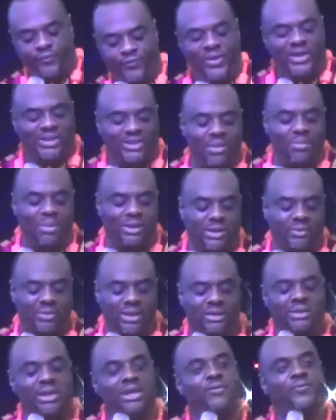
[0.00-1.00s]
1 Samuel
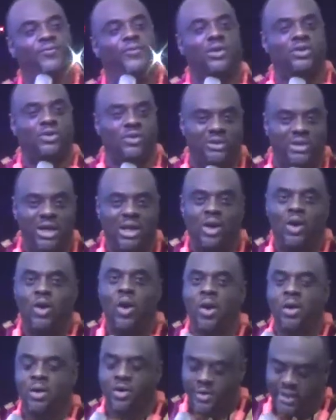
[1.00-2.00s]
chapter 3, 4 to 10,
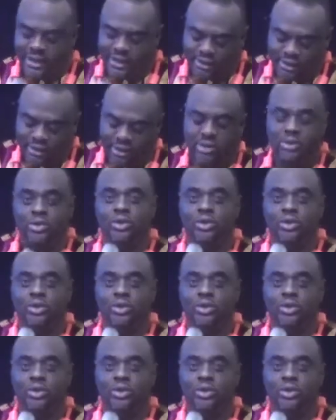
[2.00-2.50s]
long read.